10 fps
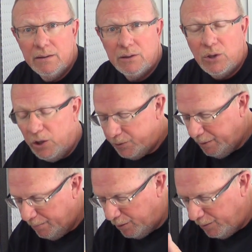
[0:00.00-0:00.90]
cross
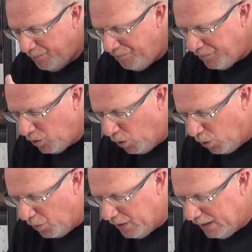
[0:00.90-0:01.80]
member
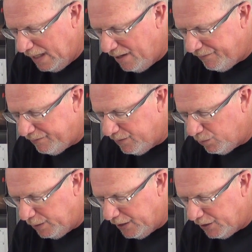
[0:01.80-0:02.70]
or the left
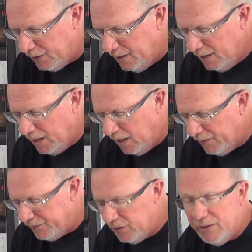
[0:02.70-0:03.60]
rear of
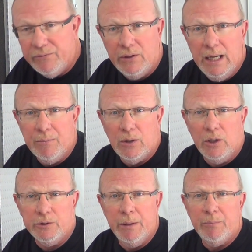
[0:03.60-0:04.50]
the front frame
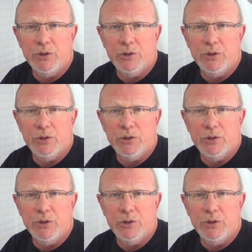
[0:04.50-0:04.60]
cross member.